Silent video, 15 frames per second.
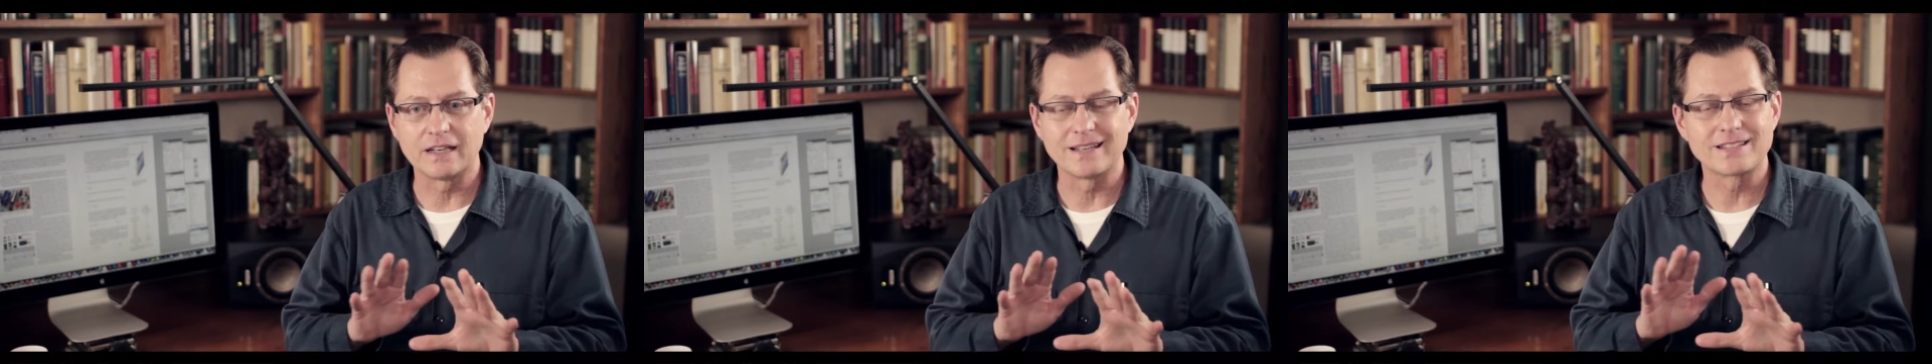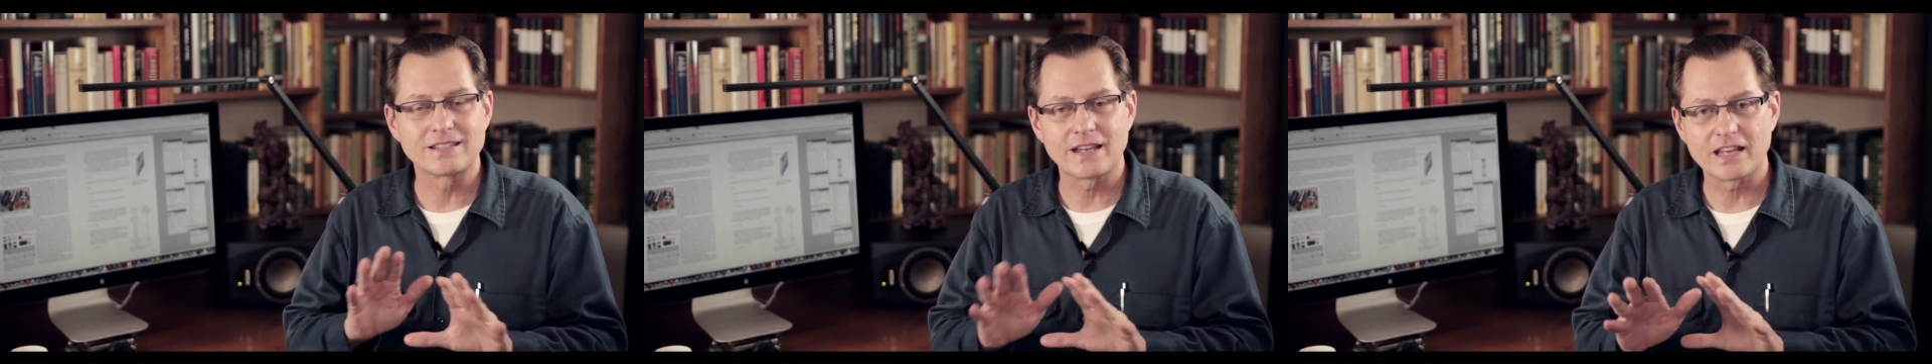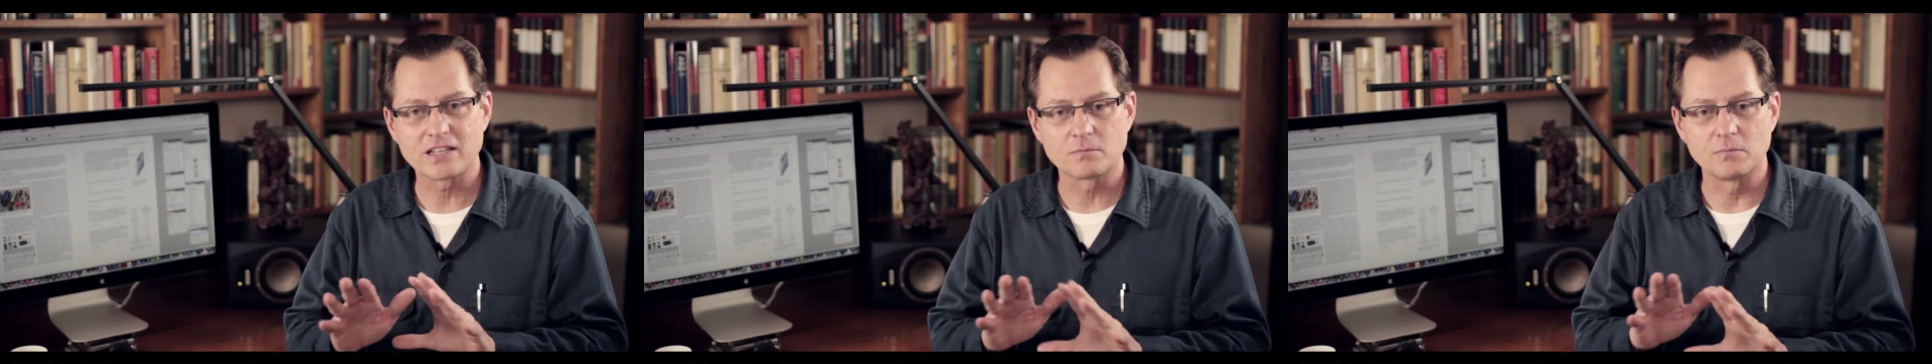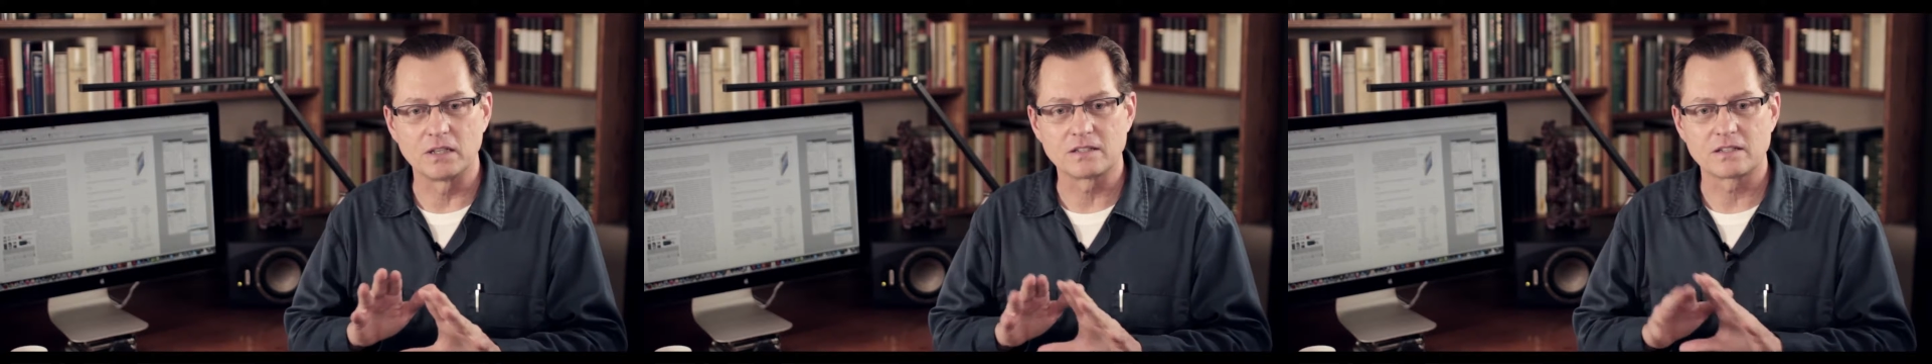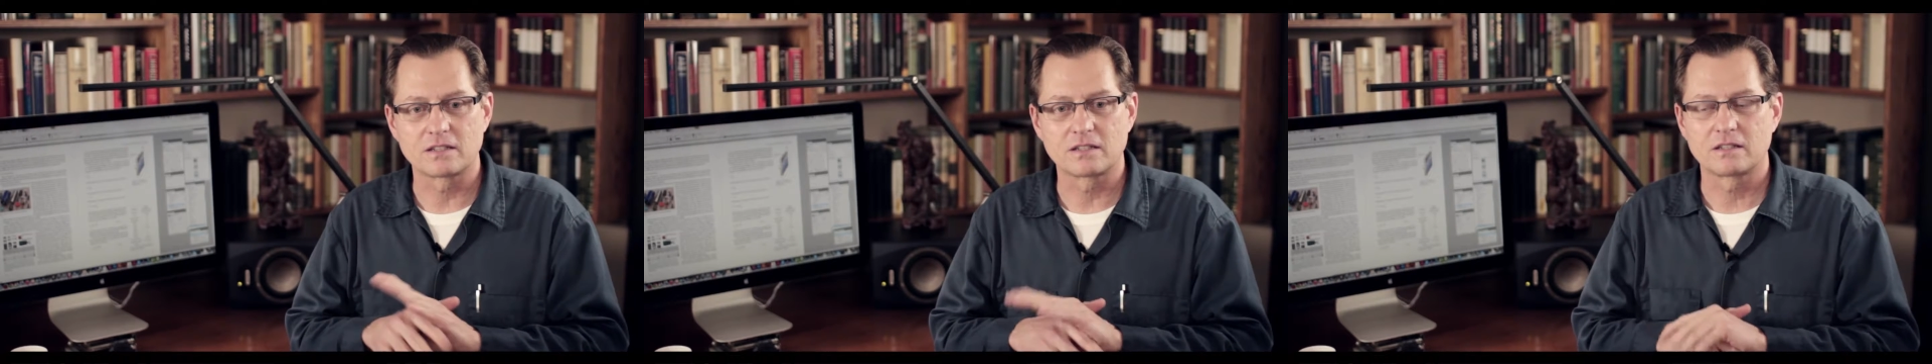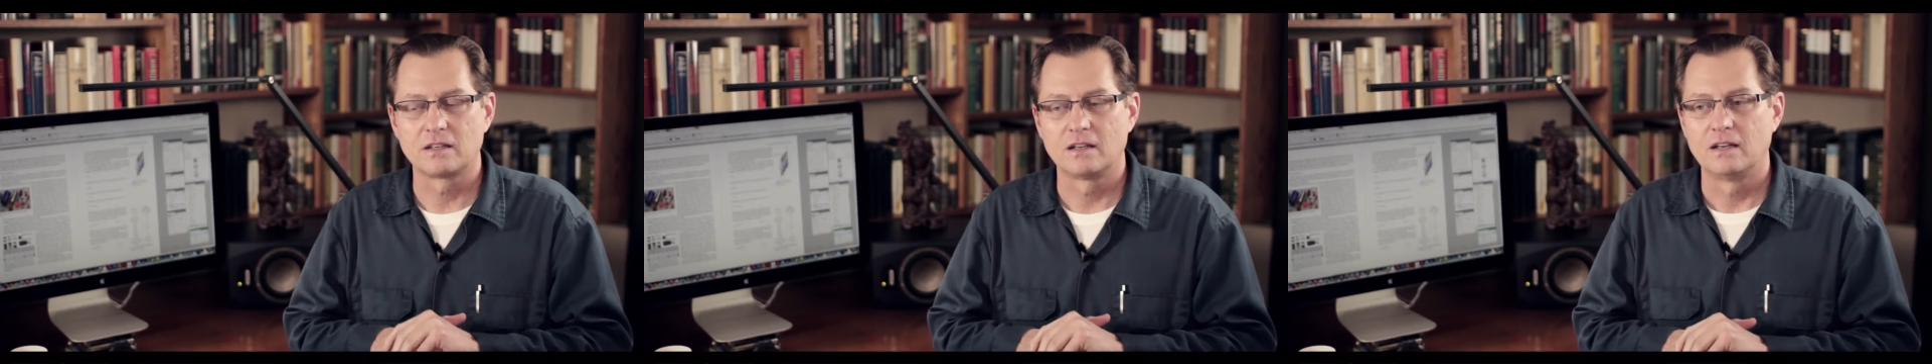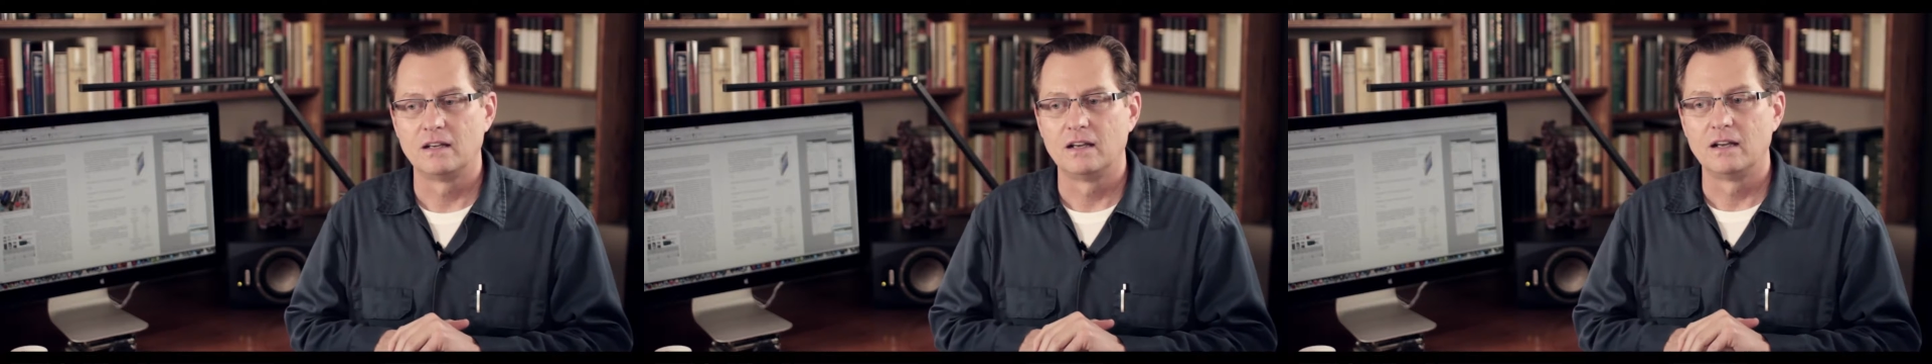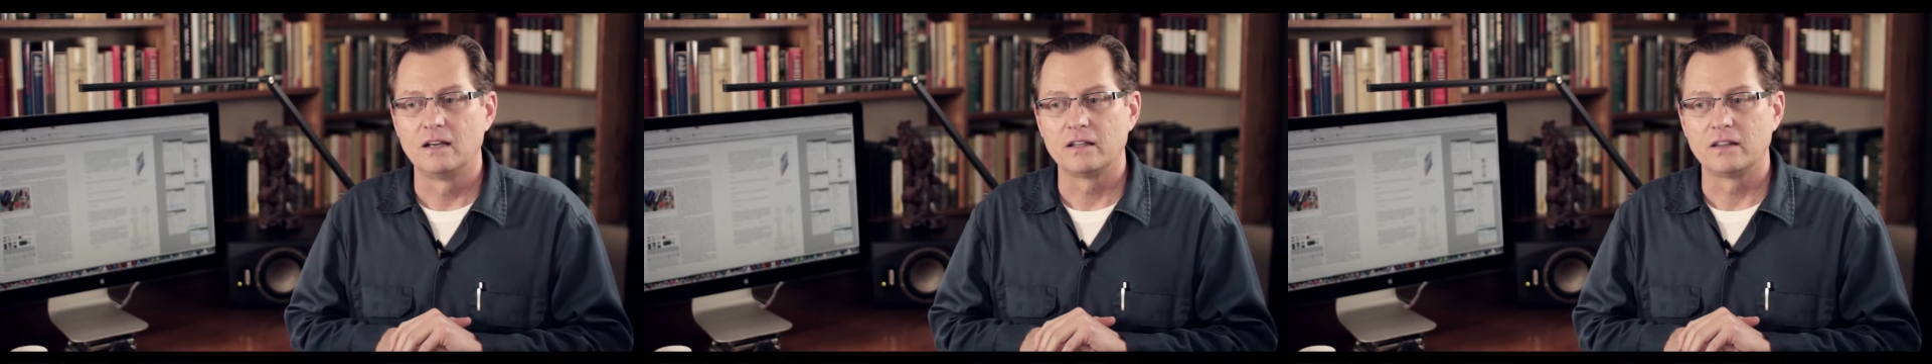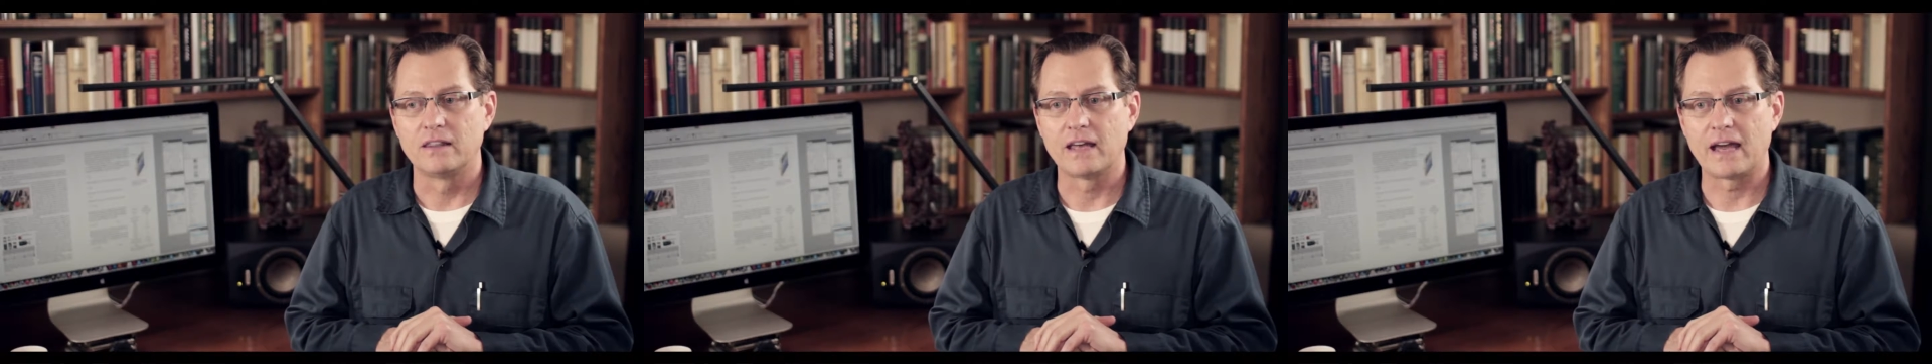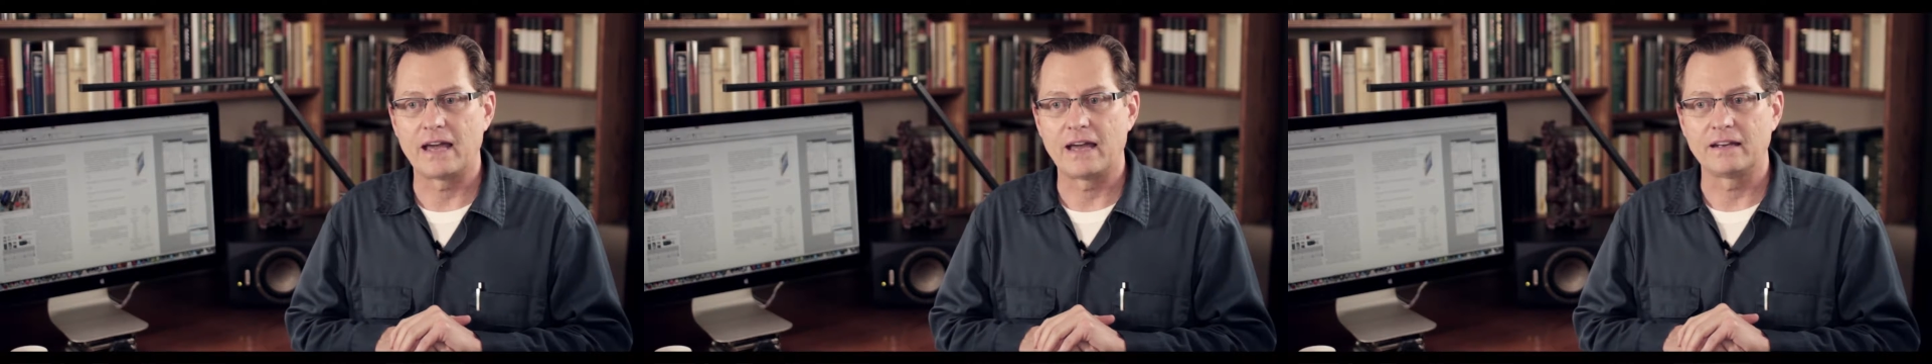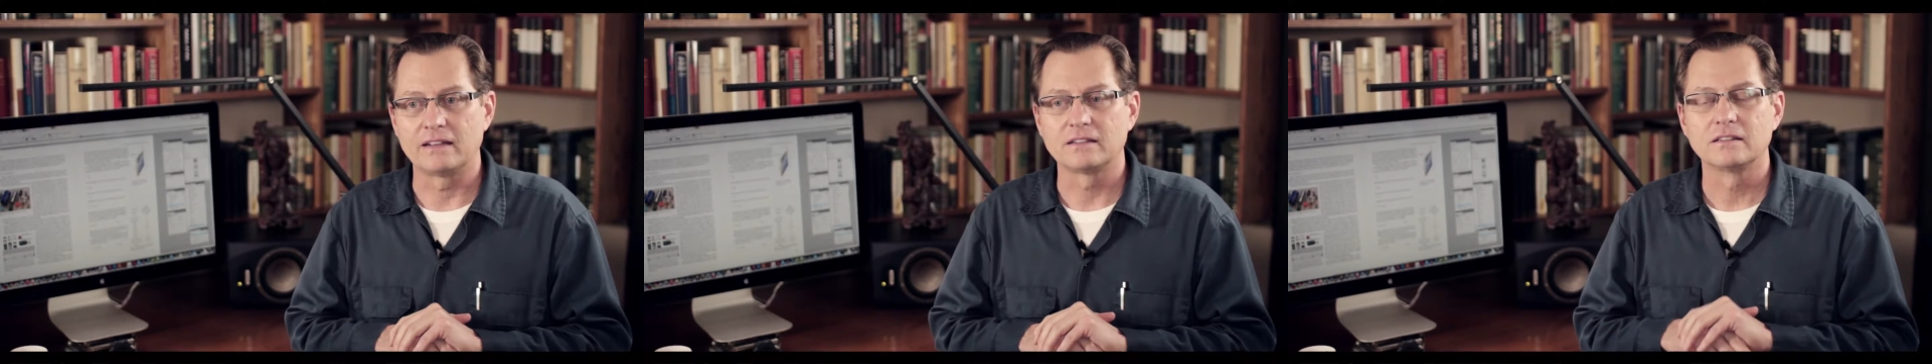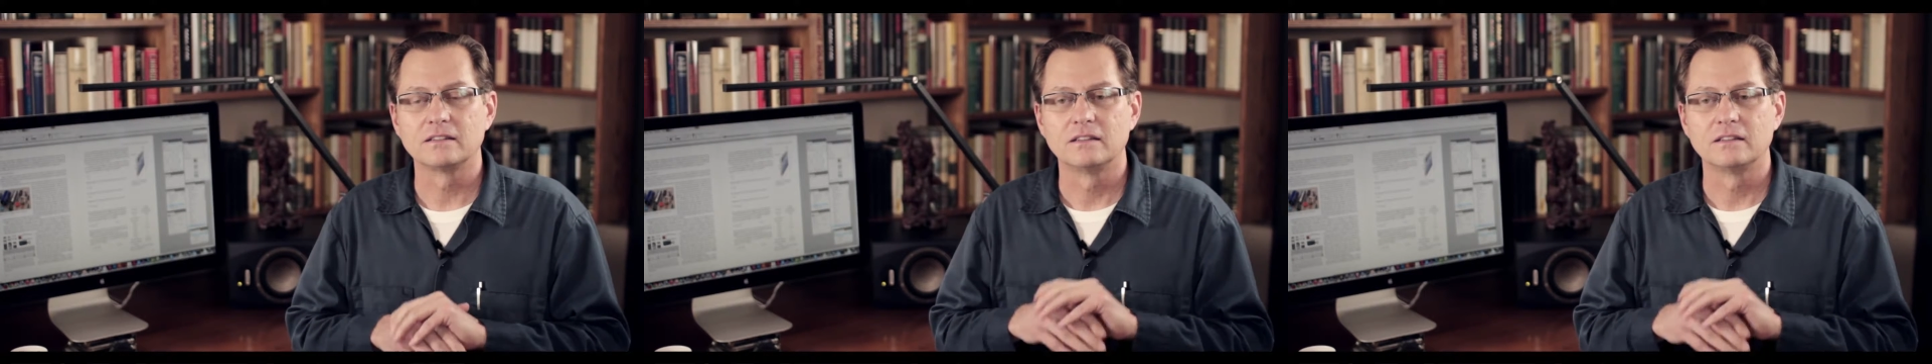assessments that